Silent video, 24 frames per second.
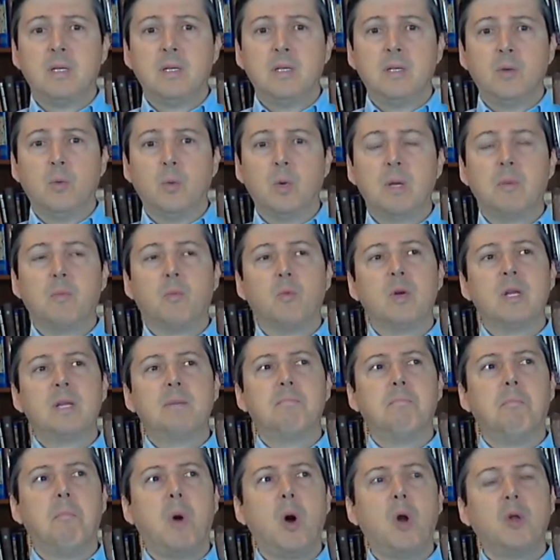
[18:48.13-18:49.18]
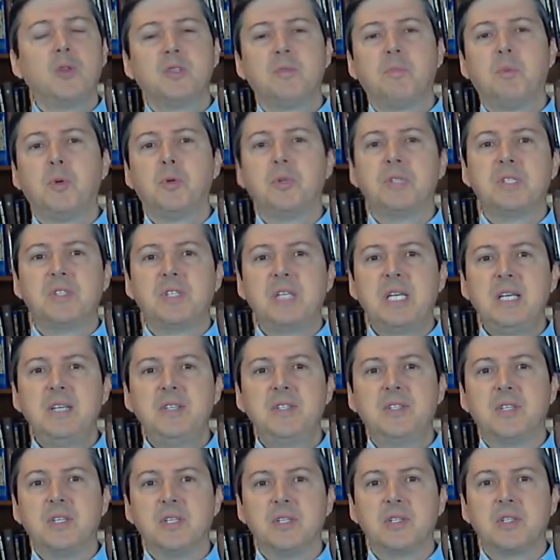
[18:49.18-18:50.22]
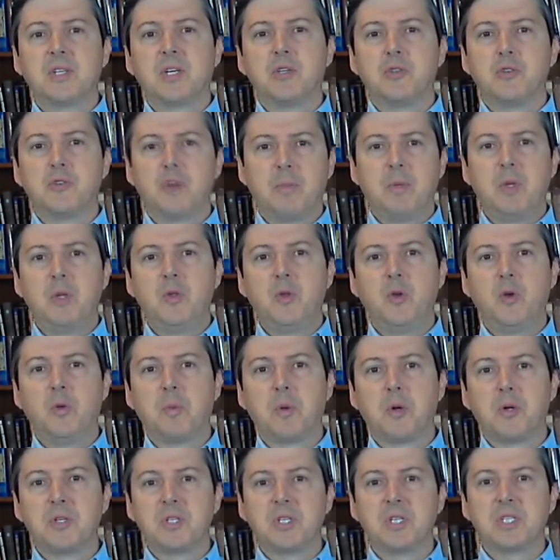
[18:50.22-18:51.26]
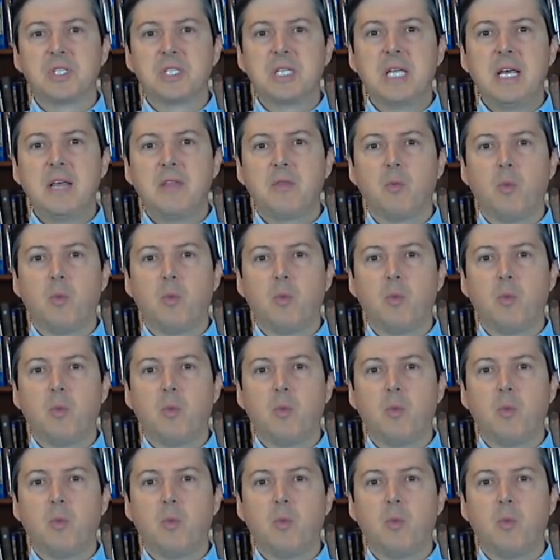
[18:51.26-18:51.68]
When multiple diseases contribute to a person's death,